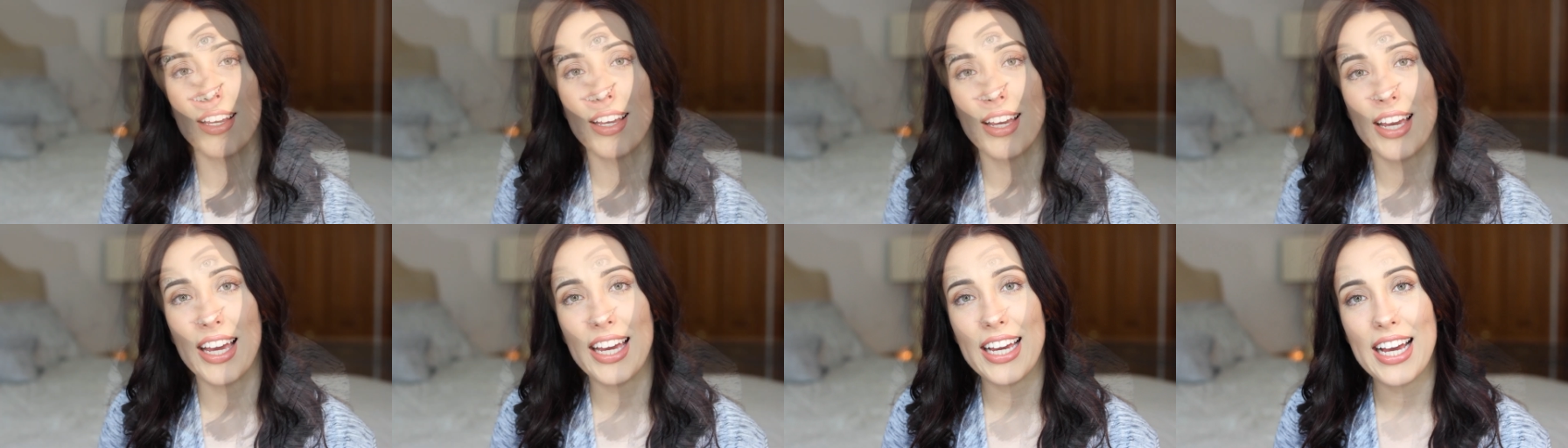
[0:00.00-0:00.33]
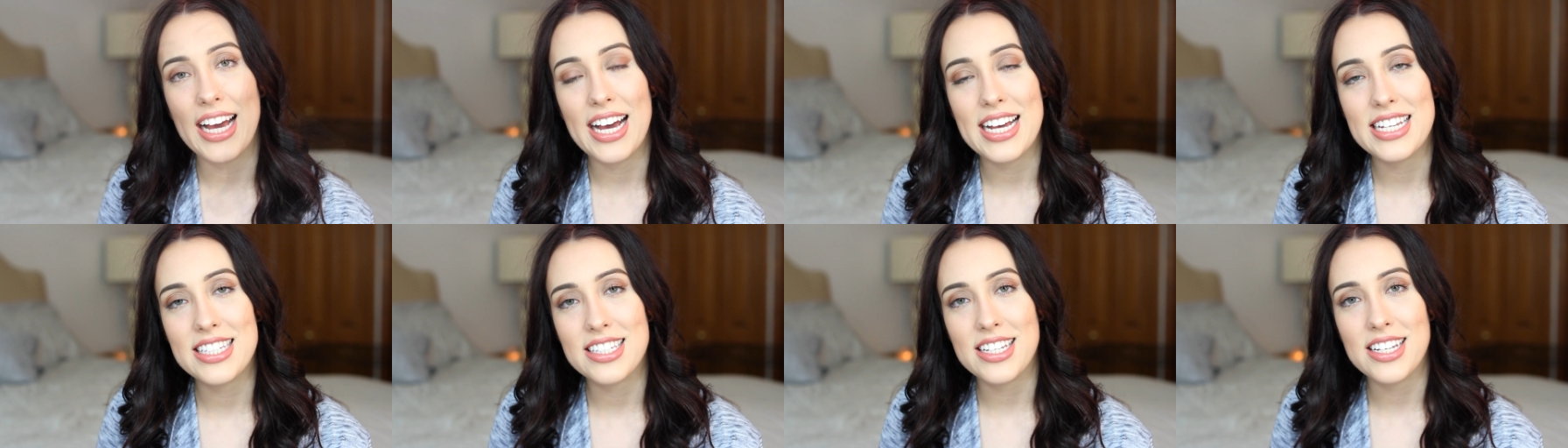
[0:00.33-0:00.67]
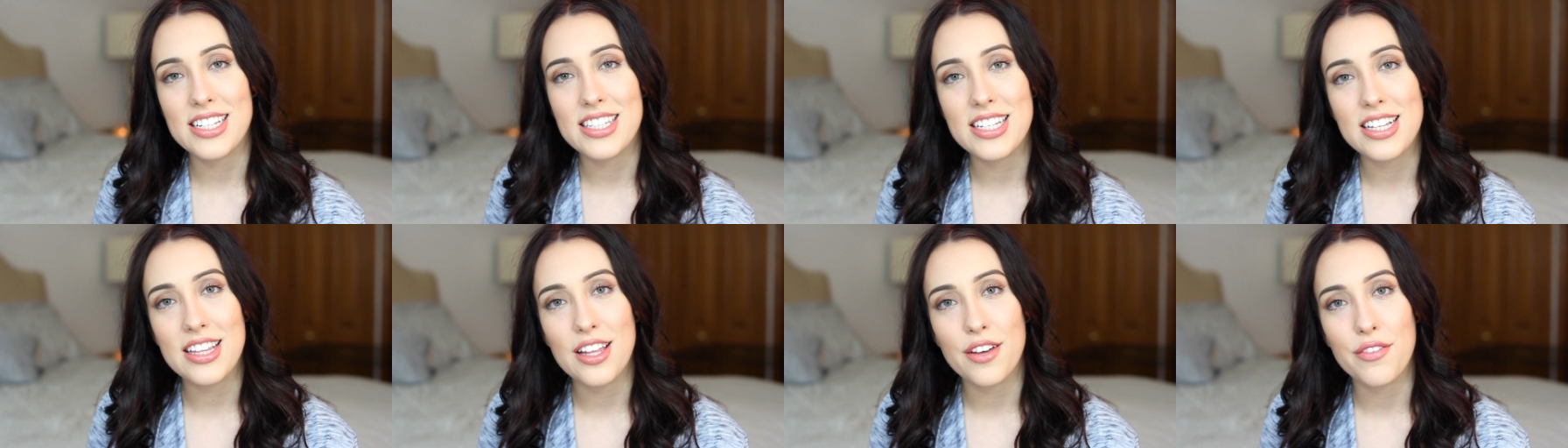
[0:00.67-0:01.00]
Hey guys,
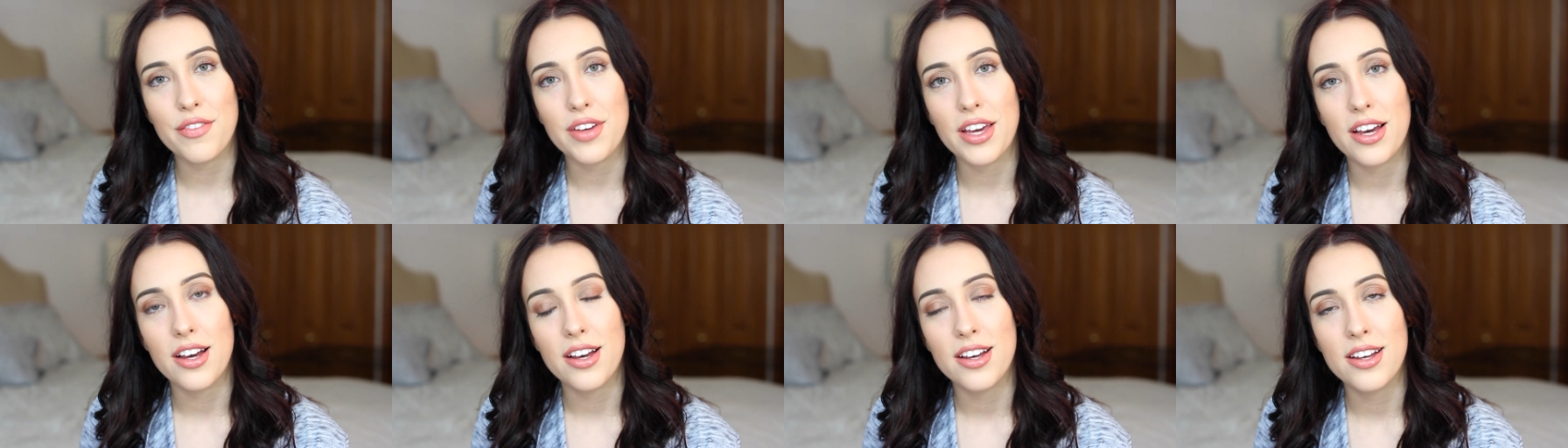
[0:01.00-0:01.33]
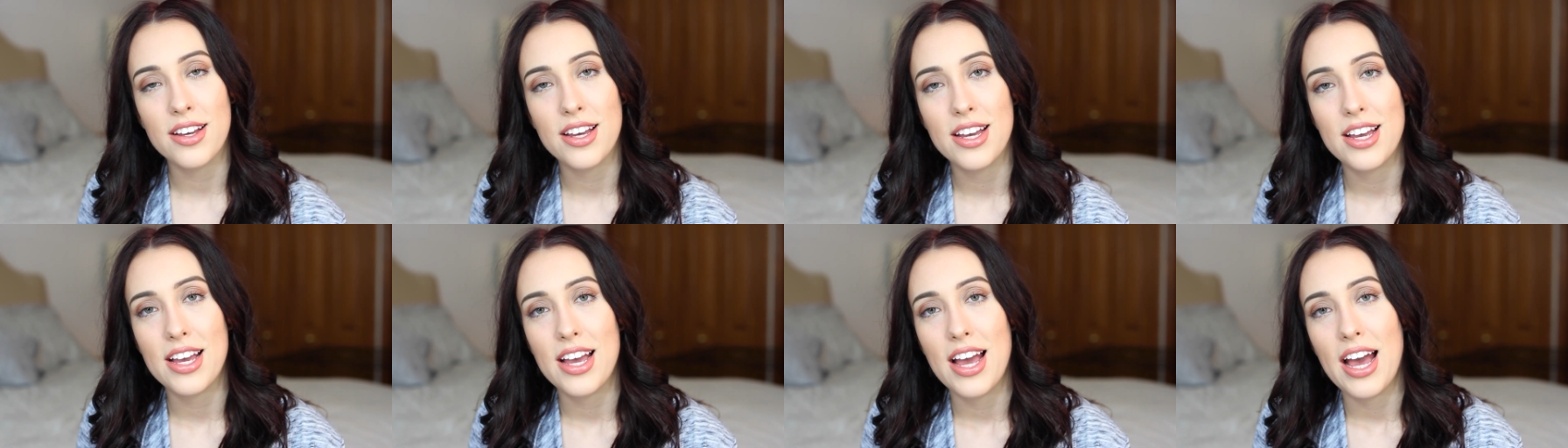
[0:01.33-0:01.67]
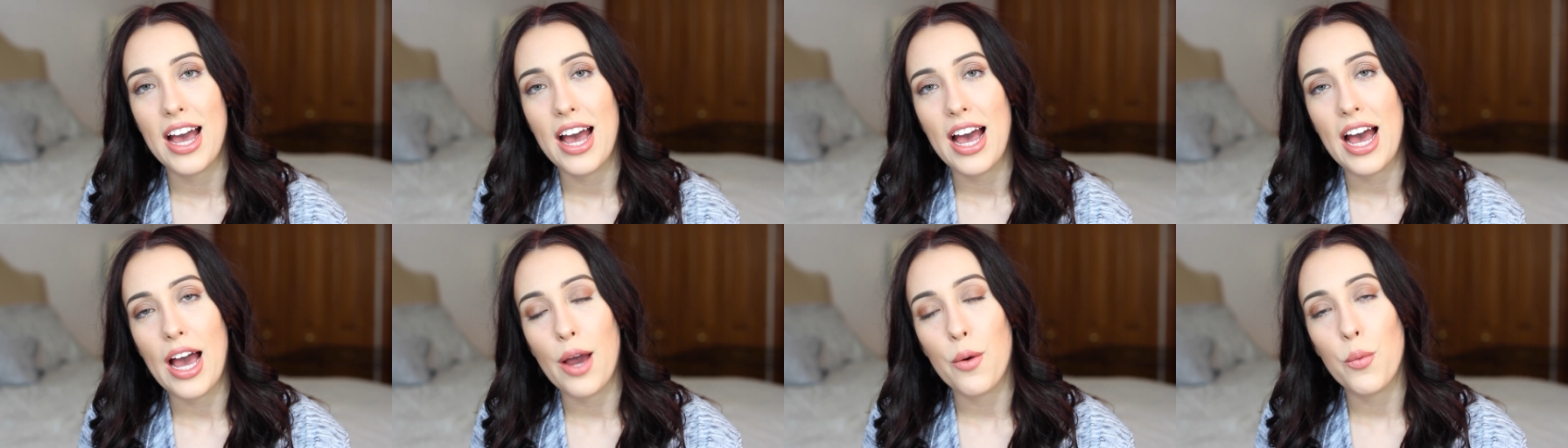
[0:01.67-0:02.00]
it's Olivia.
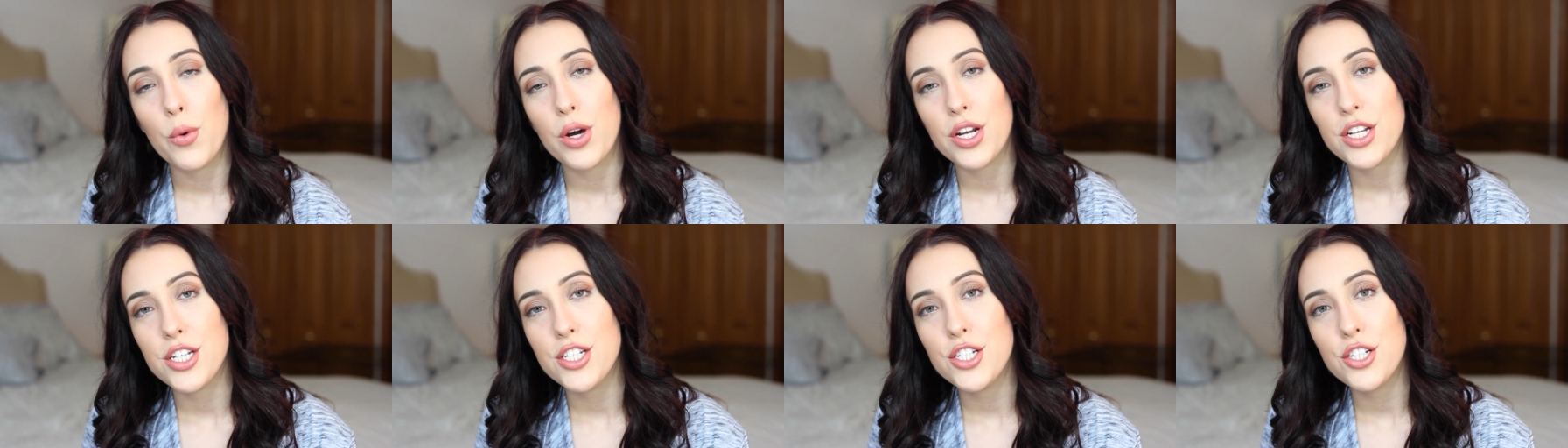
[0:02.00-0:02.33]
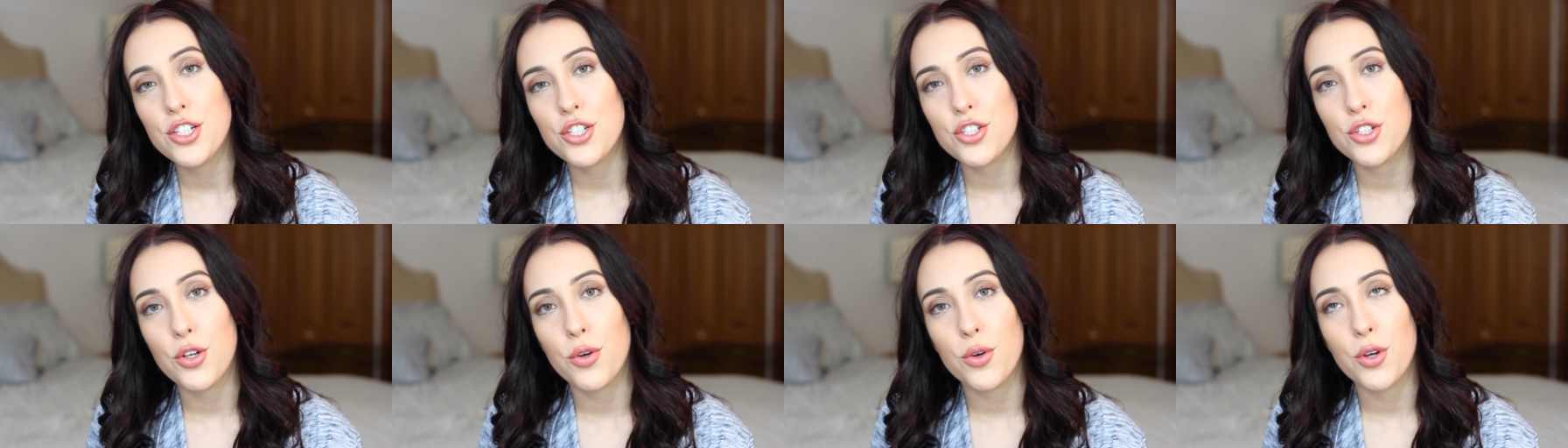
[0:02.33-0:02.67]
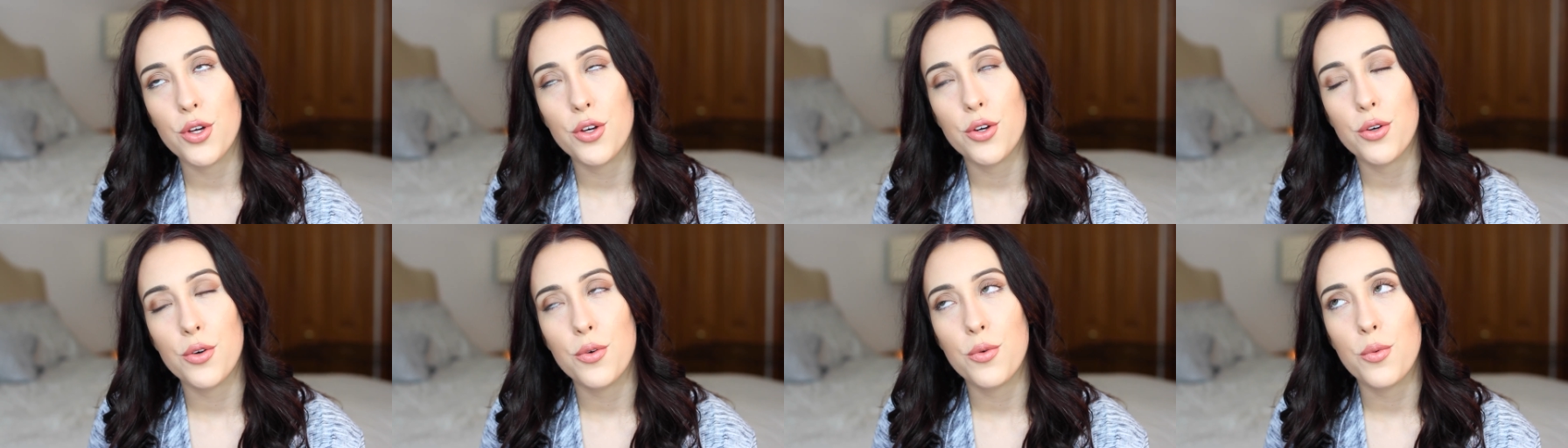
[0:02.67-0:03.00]
I wanted to show
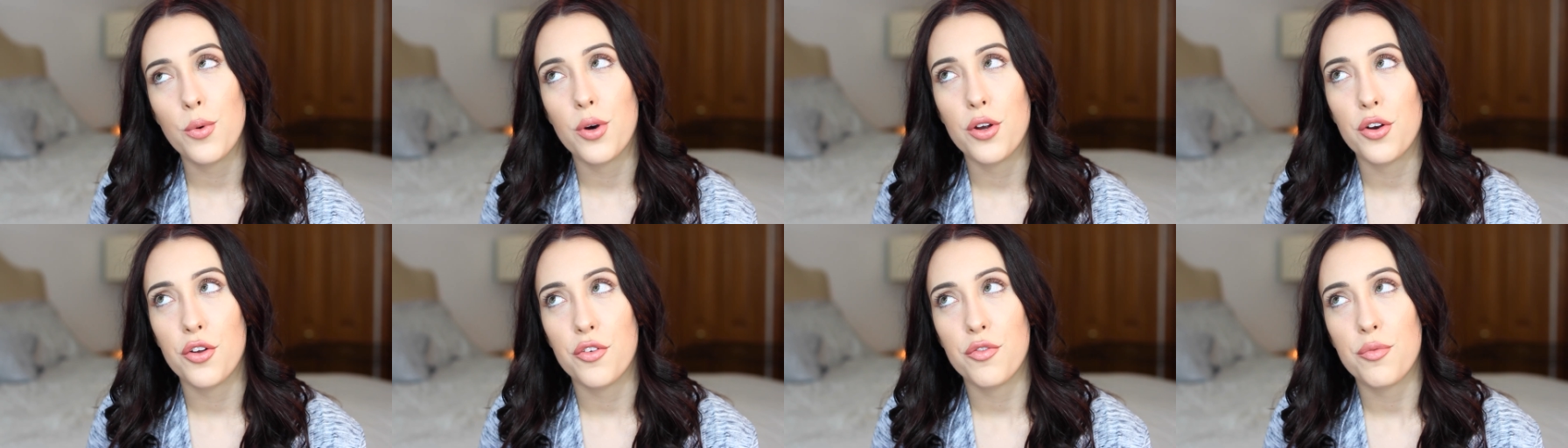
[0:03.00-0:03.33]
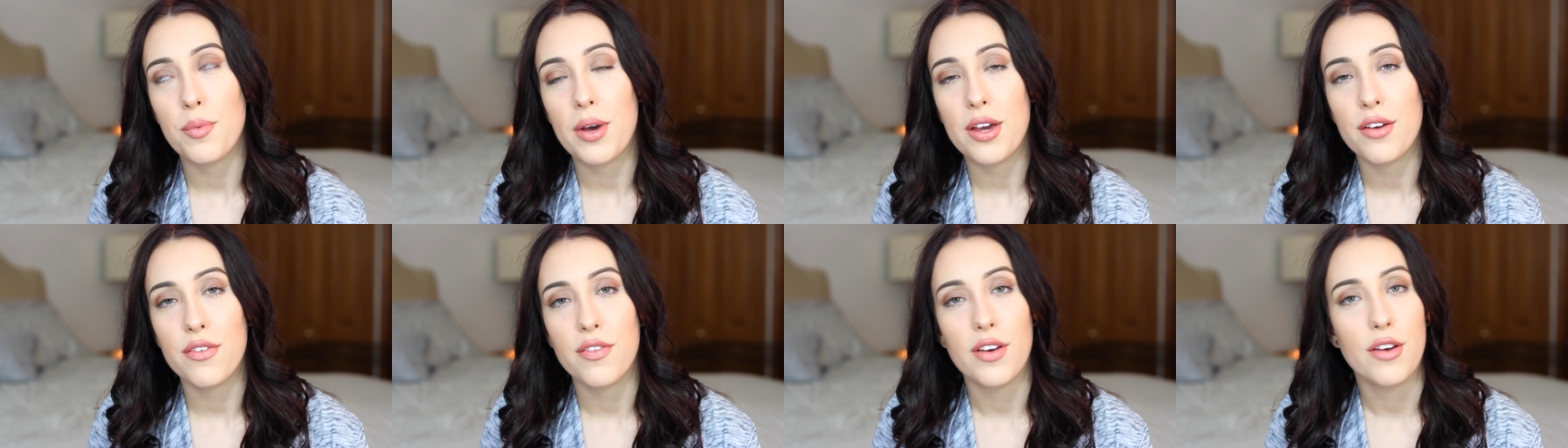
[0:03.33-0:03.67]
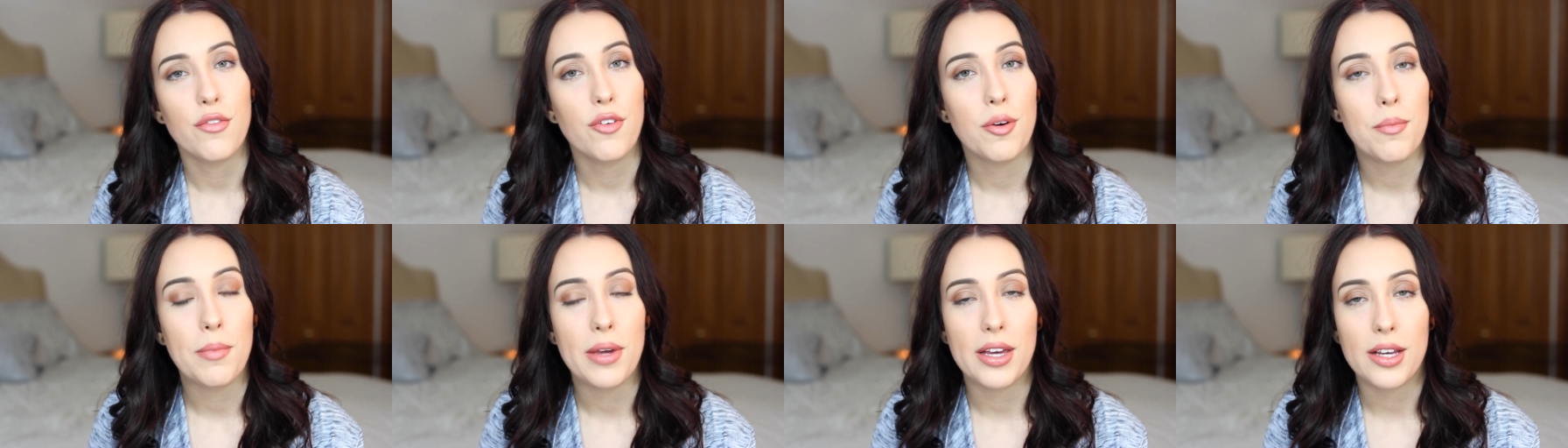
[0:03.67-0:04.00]
you one of my
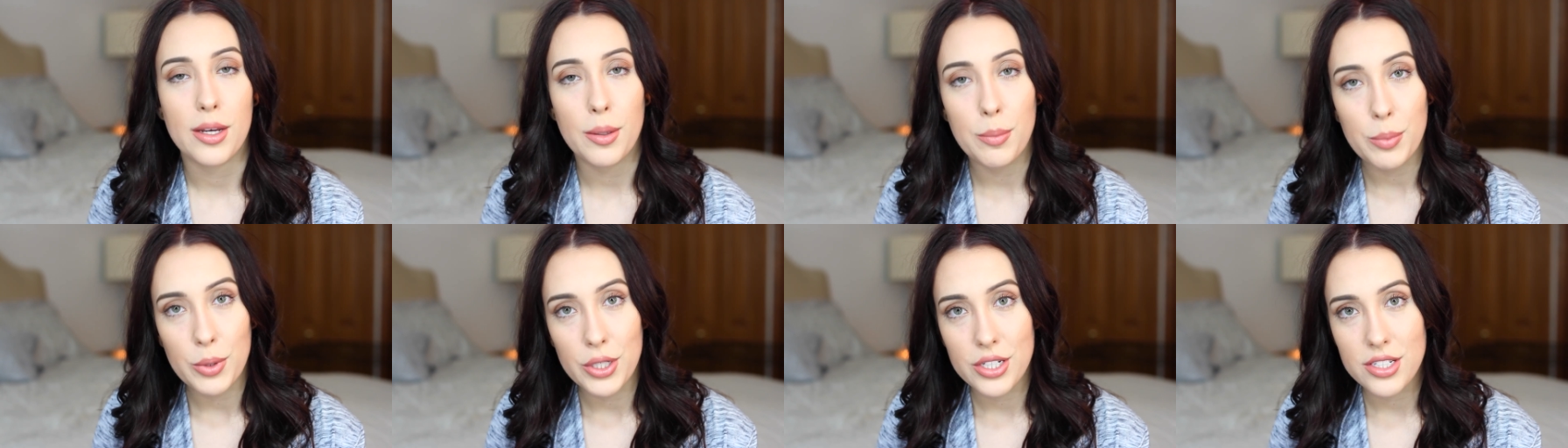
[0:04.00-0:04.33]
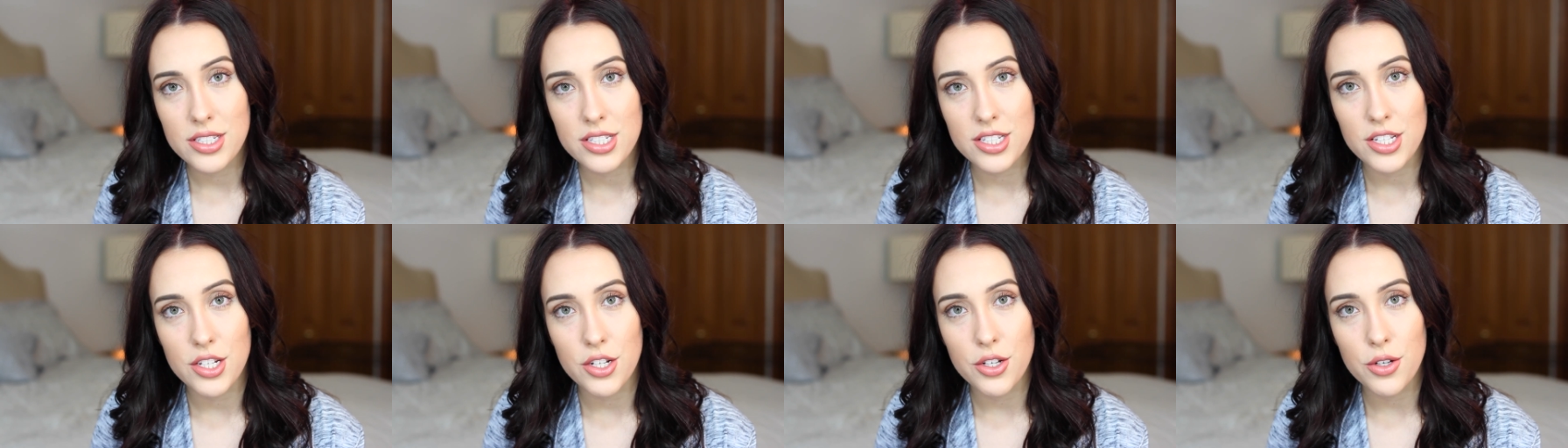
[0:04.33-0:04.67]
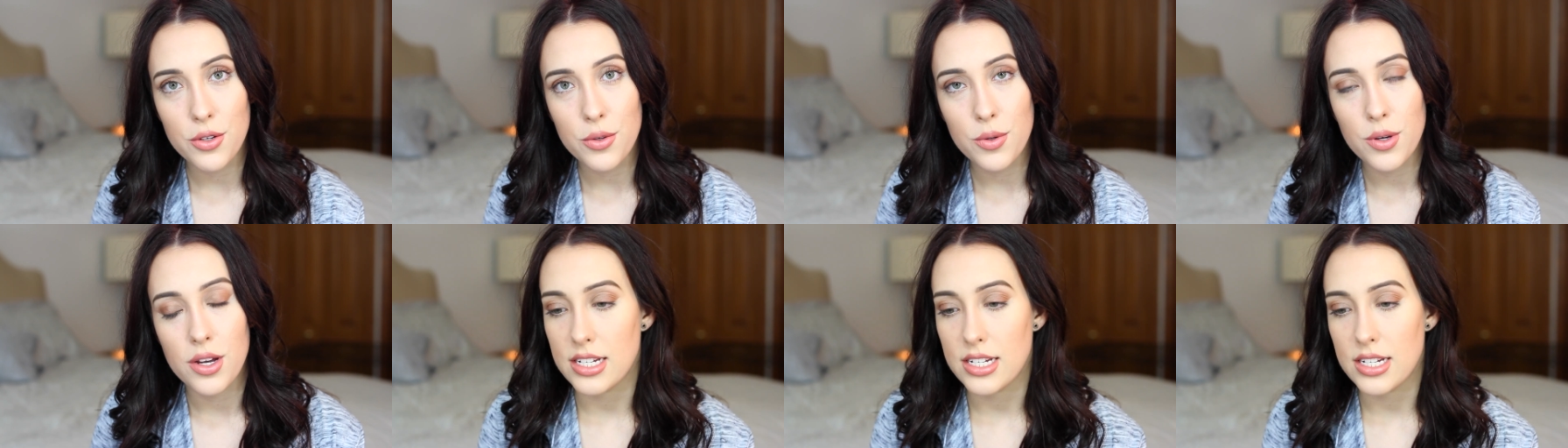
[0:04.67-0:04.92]
favorite makeup looks to do.